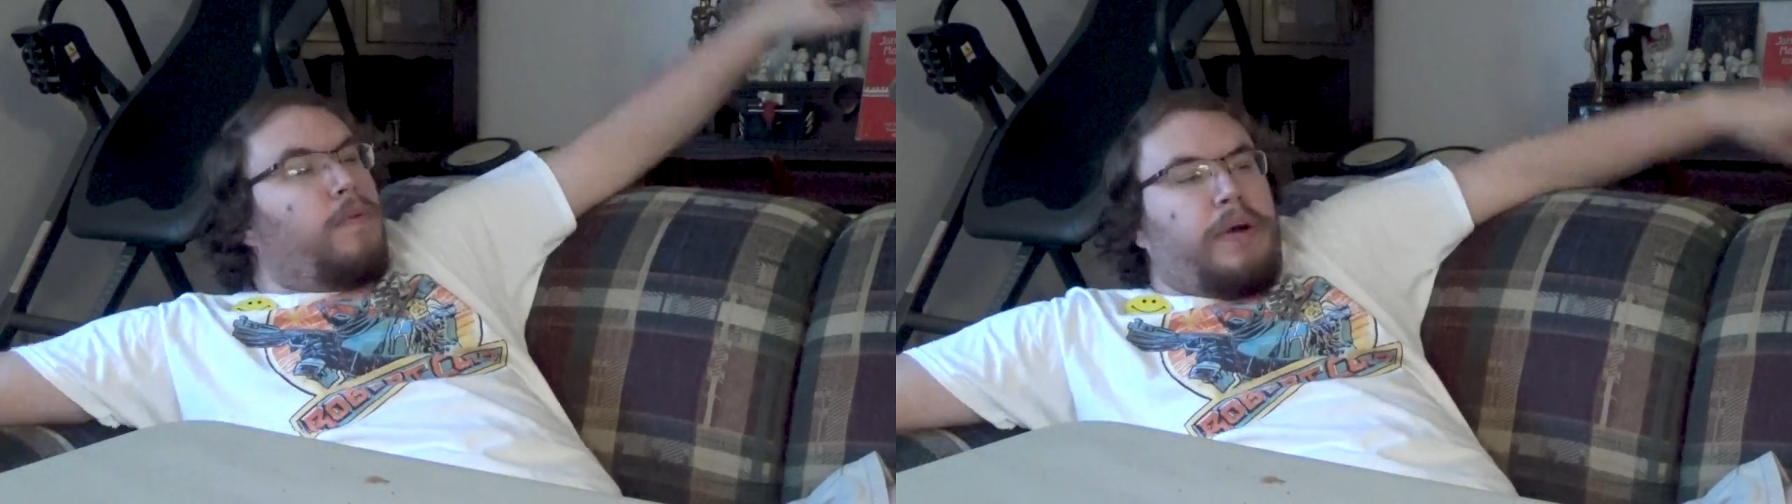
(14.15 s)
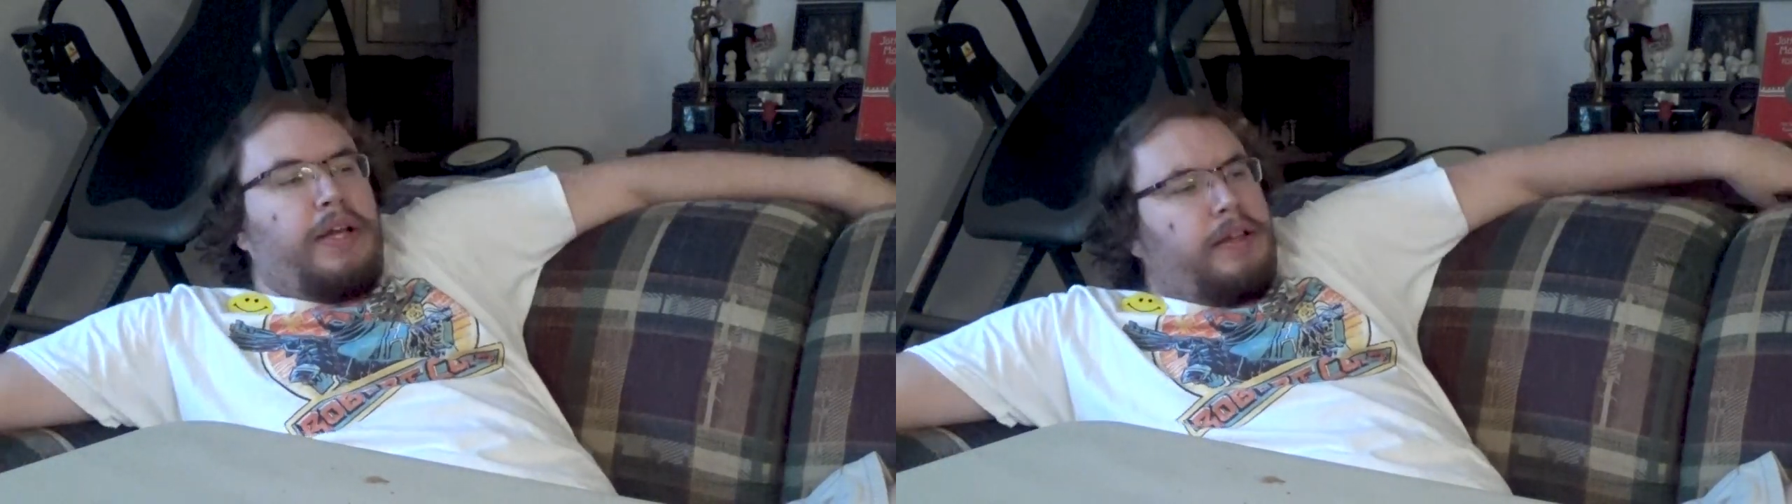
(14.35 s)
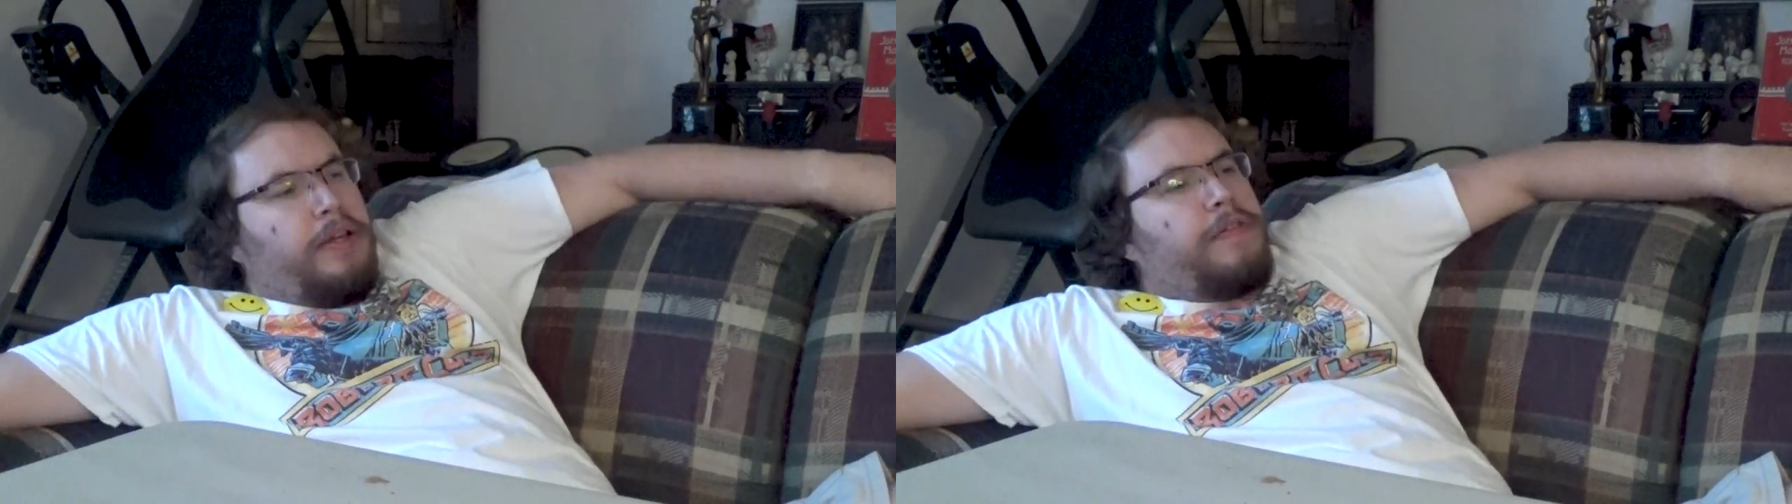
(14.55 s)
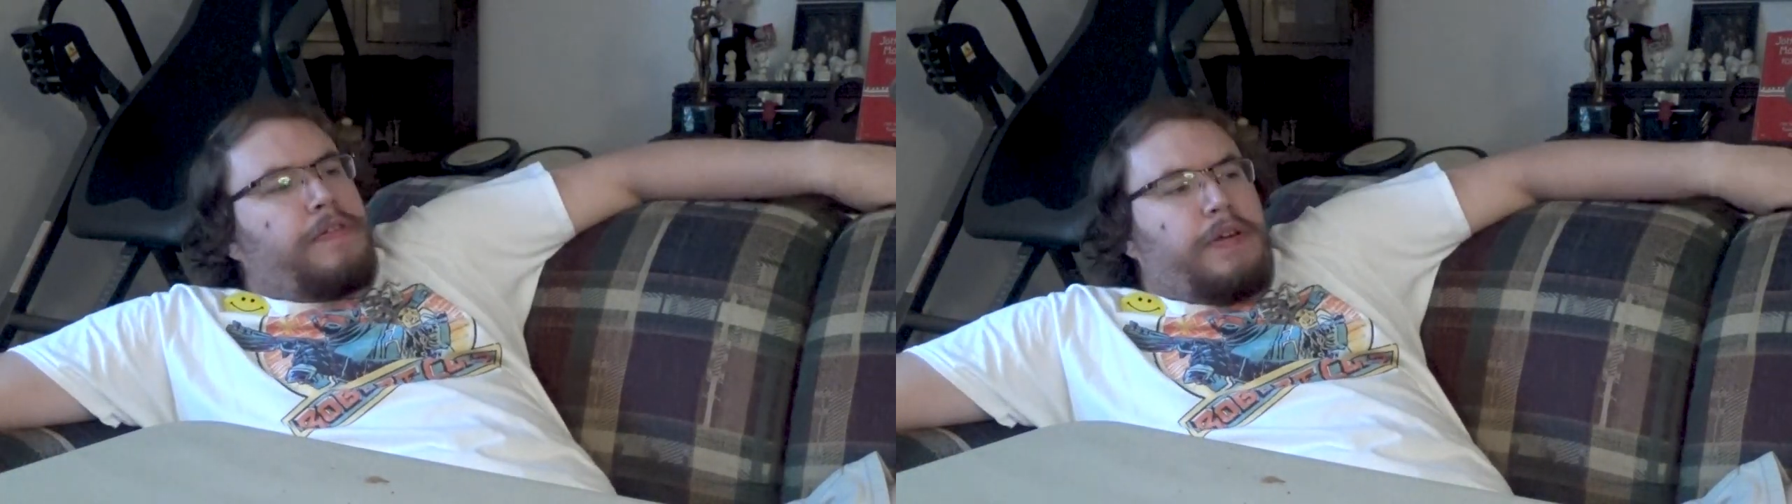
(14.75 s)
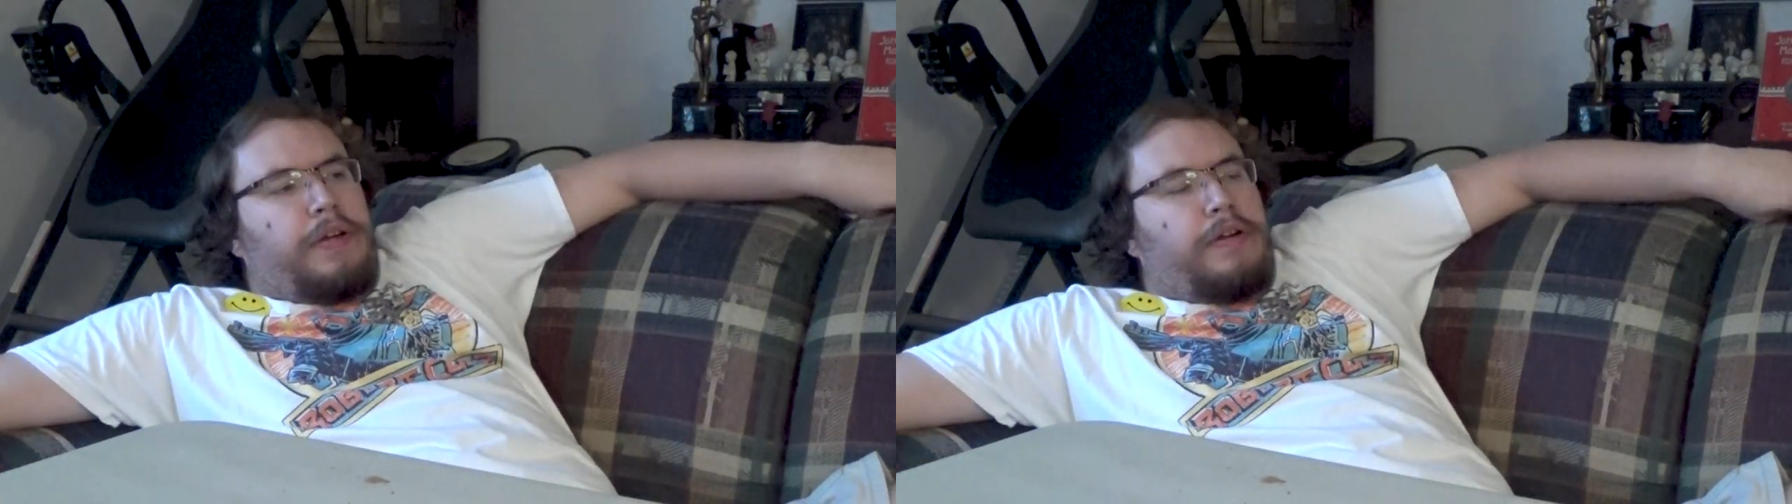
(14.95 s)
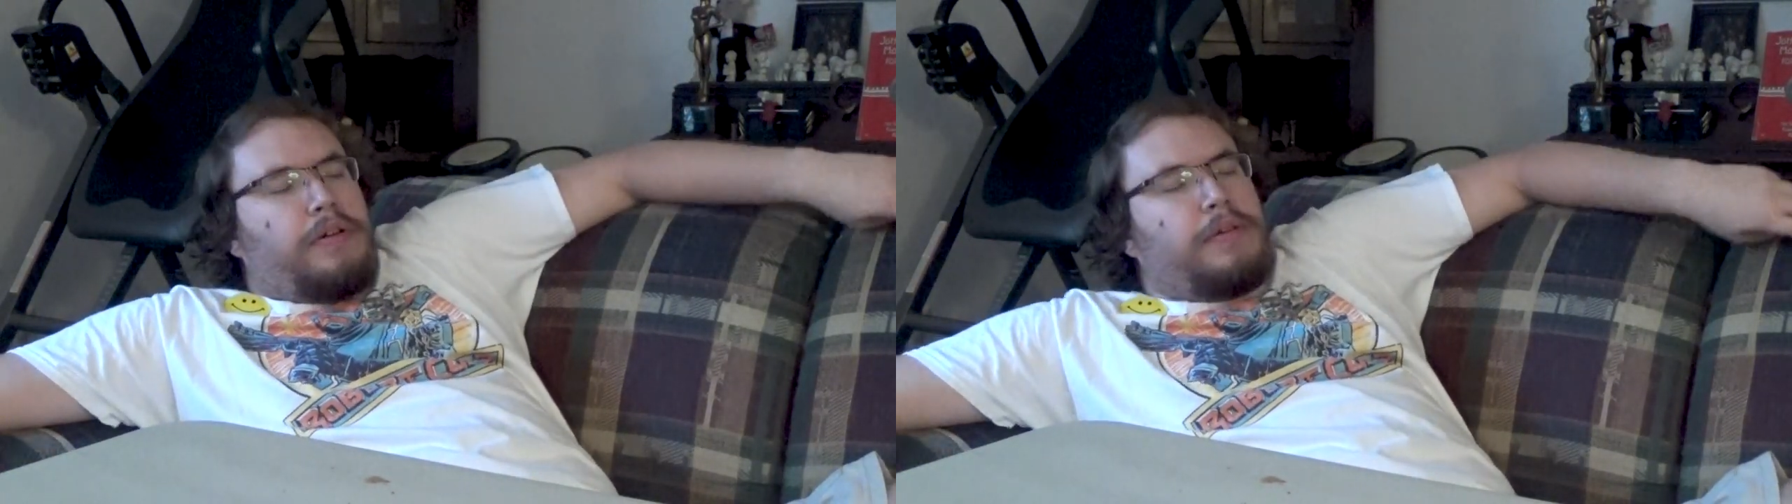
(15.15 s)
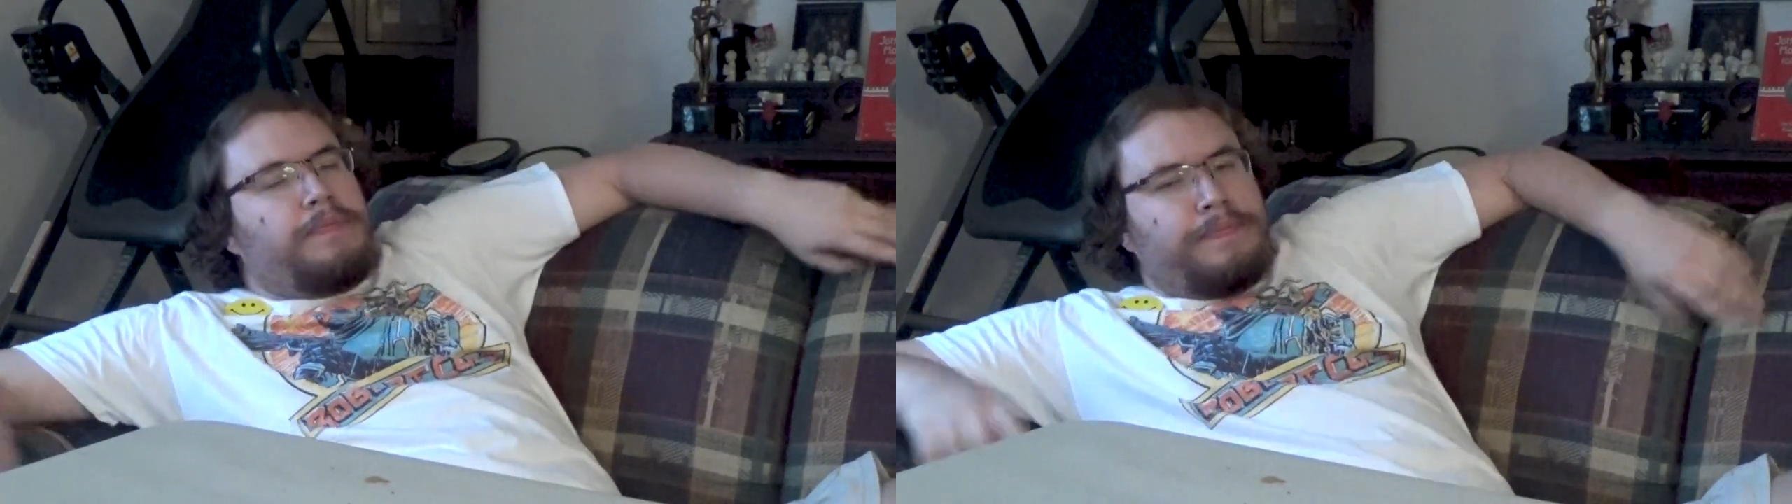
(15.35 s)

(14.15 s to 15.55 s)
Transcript: really feel.